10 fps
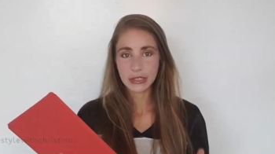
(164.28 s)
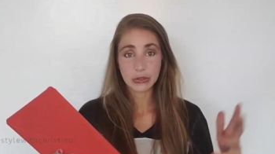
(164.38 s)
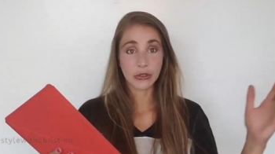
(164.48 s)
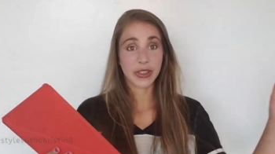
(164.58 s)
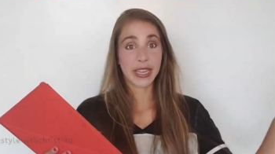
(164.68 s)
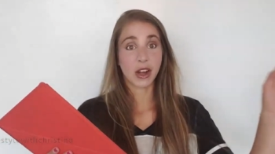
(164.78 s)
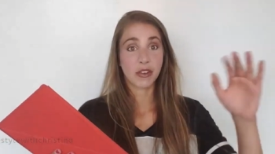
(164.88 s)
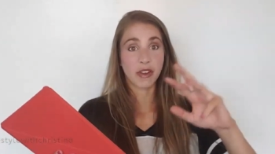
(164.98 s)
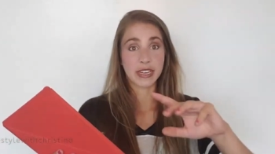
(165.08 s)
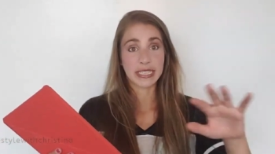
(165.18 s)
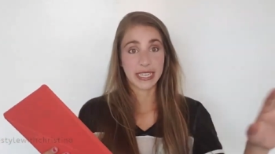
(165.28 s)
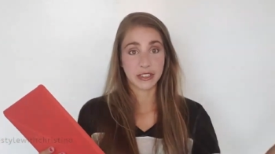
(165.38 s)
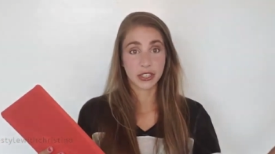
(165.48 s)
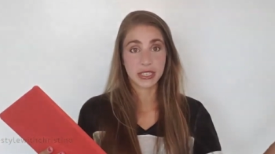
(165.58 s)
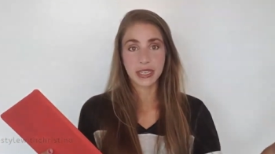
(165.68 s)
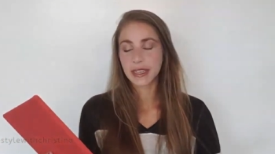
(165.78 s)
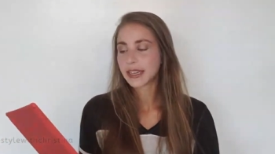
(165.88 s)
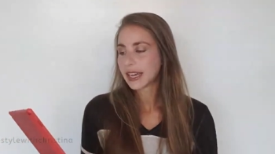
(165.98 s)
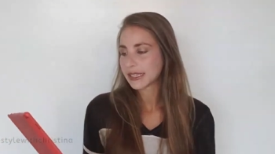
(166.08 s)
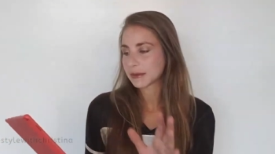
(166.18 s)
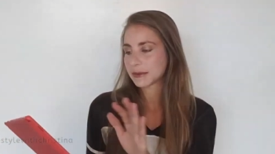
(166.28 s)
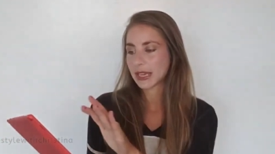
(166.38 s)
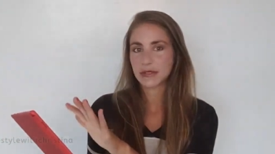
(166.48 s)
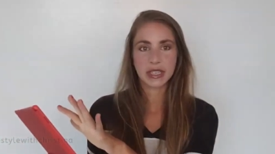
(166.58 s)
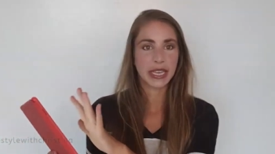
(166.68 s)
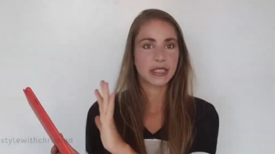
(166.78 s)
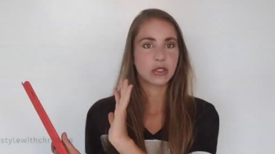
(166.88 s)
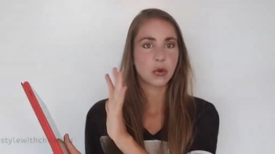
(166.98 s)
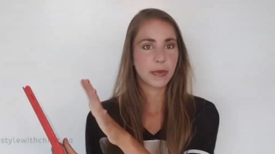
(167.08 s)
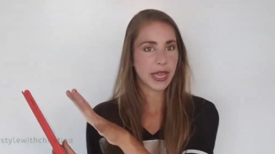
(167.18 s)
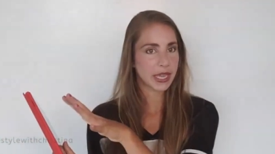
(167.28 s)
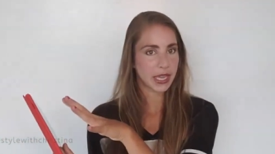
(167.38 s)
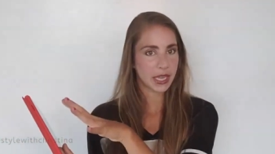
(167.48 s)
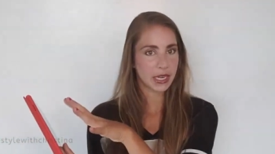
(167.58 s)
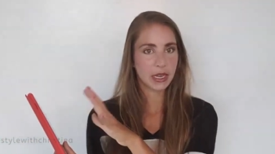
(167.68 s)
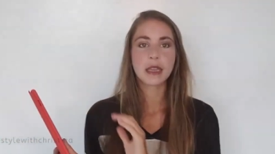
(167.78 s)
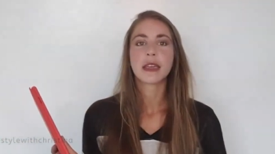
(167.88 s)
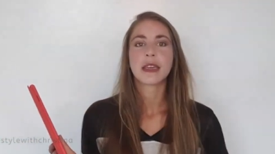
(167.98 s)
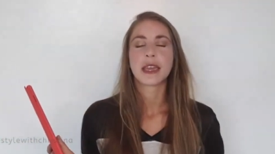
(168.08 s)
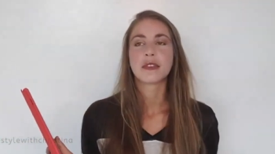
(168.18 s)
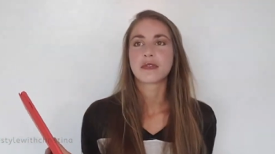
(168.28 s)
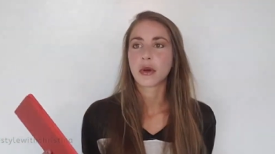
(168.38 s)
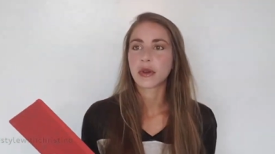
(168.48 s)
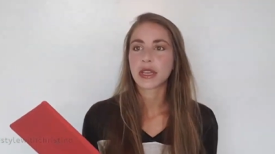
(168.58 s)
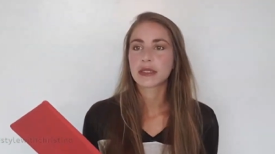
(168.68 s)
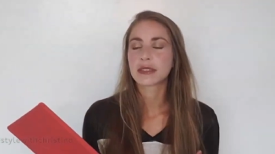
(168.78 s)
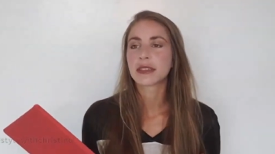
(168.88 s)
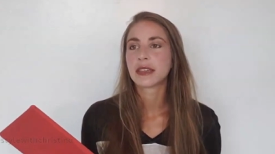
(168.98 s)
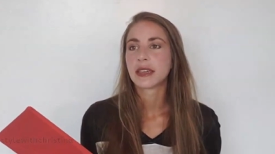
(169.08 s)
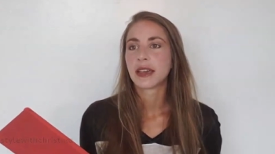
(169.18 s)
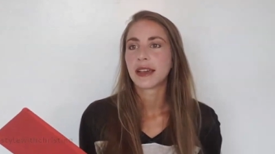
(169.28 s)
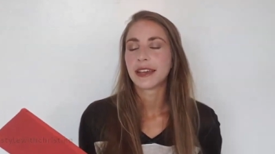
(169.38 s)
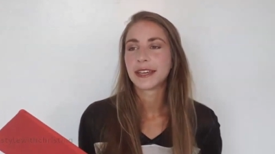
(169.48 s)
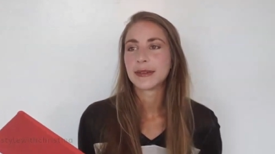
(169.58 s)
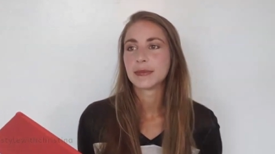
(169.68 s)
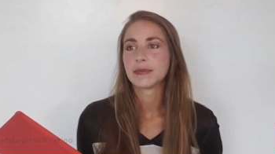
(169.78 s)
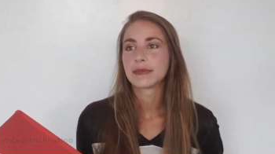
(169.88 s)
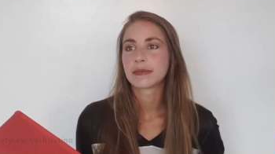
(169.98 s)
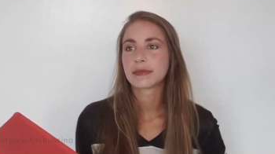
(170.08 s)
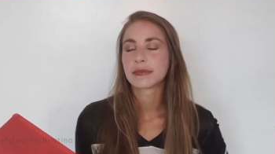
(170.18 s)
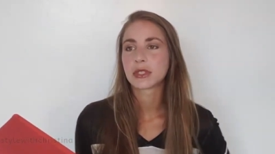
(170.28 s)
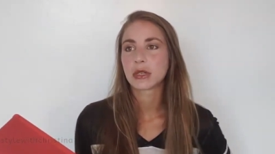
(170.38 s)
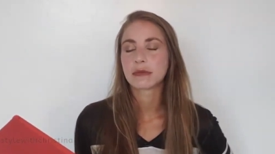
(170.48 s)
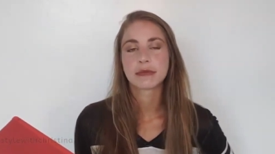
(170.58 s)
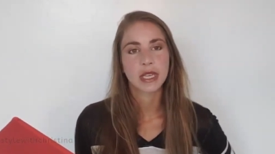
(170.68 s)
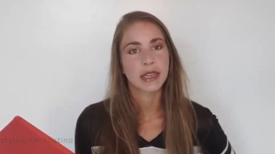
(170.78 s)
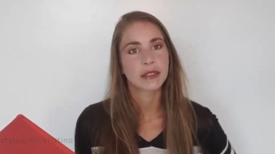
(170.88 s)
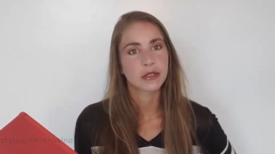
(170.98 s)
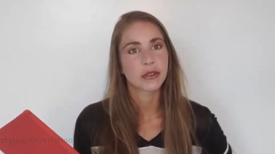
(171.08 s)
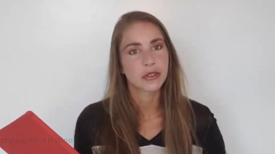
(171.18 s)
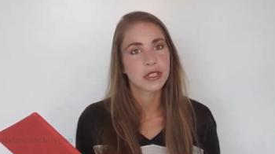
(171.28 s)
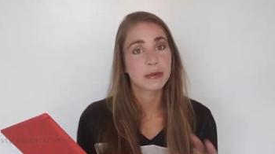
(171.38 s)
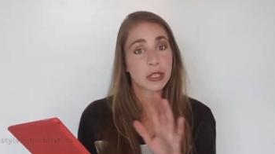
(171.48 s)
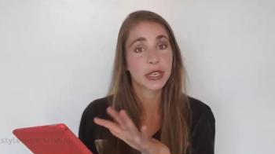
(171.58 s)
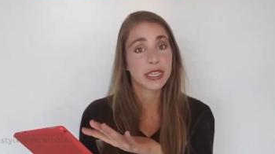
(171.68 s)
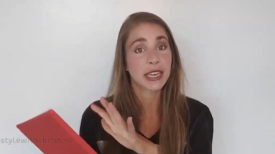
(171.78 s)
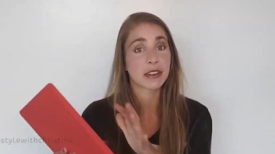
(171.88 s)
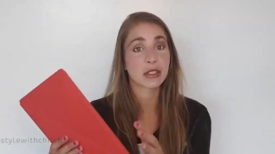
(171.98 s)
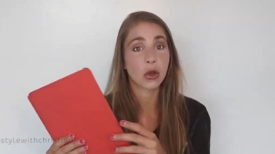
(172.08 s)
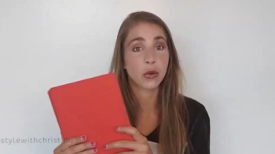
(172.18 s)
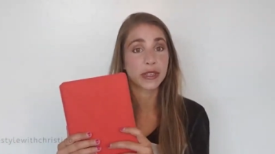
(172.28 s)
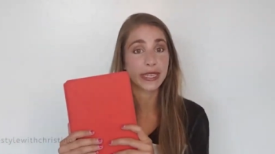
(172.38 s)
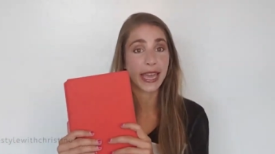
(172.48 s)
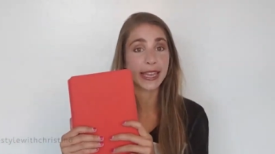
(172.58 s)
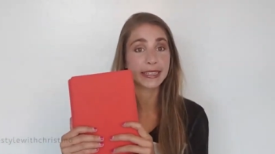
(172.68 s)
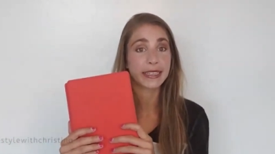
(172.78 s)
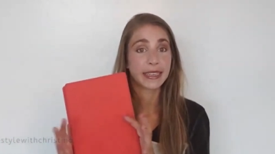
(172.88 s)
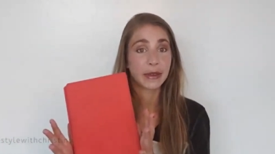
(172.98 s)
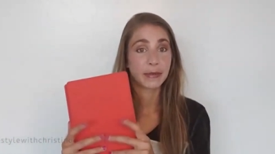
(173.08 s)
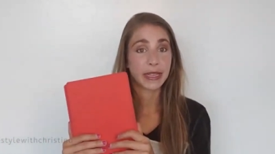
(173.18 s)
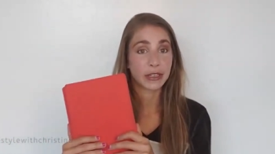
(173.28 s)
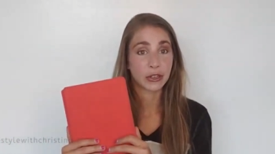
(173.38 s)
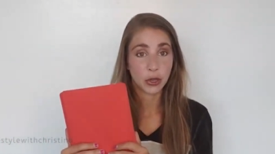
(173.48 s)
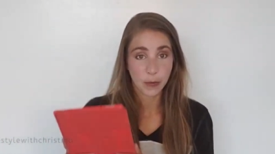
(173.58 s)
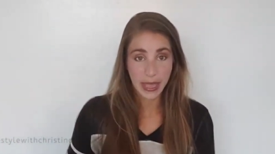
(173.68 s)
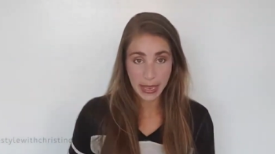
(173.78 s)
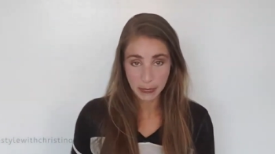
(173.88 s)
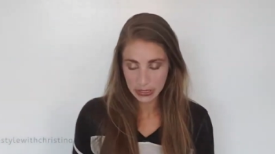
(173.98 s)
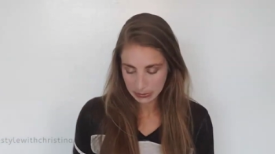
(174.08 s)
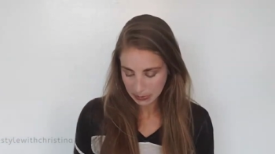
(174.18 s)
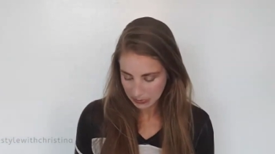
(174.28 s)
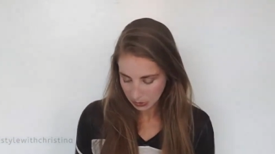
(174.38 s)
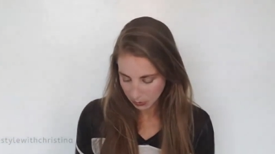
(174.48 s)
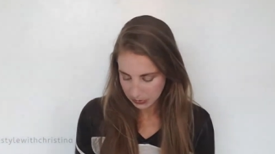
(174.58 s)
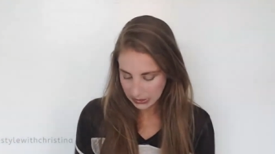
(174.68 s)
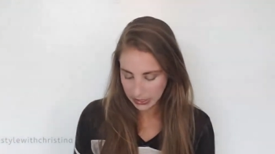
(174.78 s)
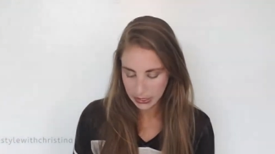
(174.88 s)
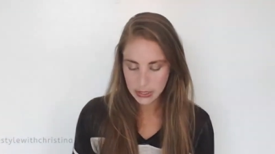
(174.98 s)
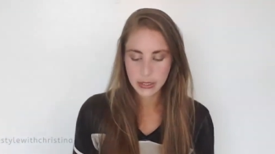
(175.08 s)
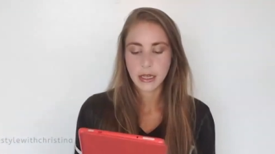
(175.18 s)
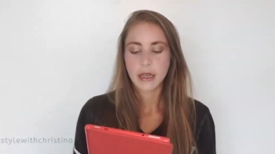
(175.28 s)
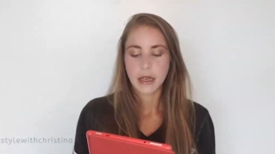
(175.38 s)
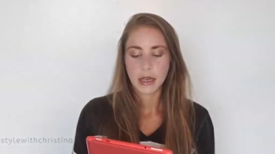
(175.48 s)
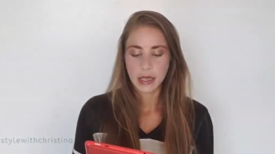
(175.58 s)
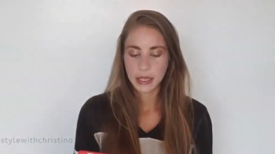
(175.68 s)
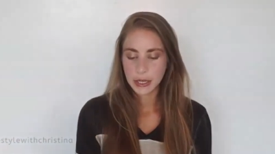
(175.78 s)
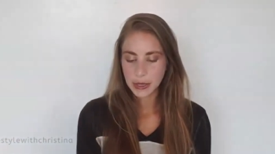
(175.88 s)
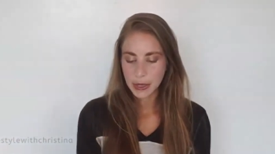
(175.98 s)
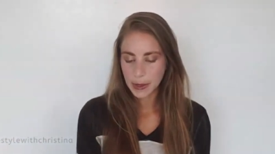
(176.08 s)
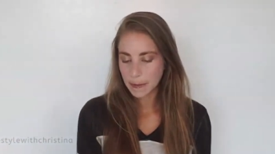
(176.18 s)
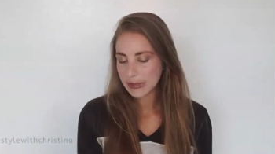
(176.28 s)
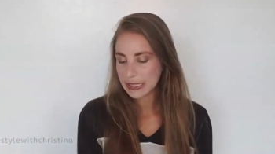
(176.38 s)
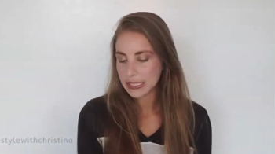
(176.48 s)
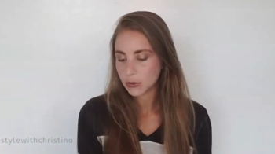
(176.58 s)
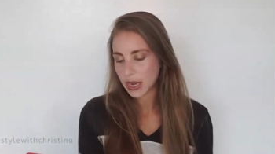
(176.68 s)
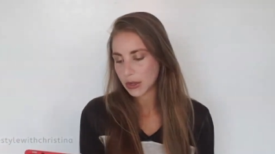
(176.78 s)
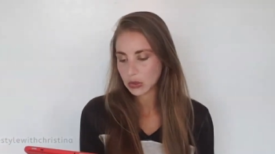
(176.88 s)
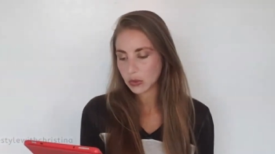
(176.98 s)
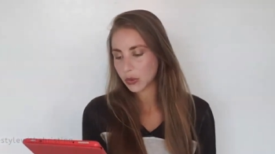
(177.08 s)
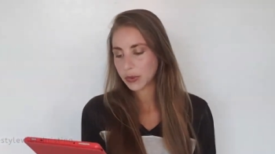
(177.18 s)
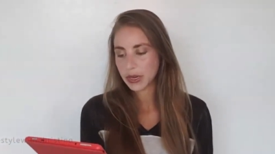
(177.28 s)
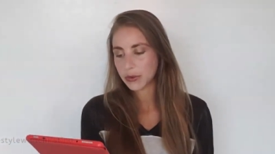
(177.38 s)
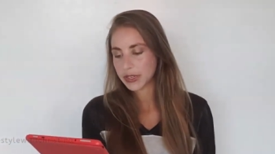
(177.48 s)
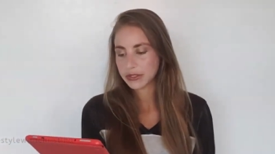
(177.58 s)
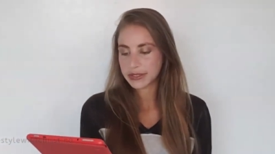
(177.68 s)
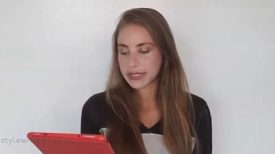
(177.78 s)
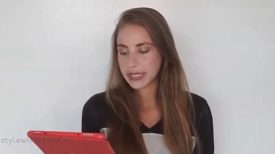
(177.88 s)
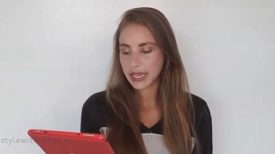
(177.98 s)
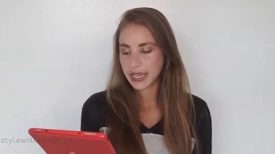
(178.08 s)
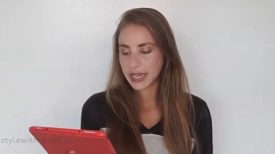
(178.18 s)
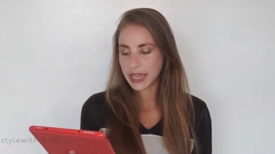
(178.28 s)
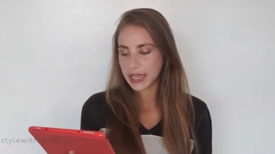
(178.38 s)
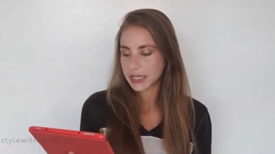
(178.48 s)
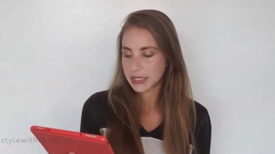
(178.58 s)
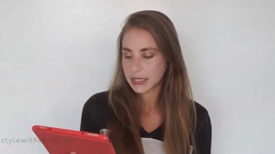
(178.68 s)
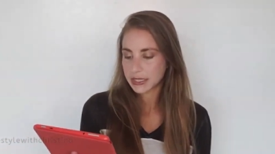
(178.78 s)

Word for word: so if I get off on a tangent, I sometimes have to like zone back in and focus. Um, so yeah, so if you see me looking down, it's always at my little notepad, but sometimes you won't see it. Um, let's see, what else were we going to say?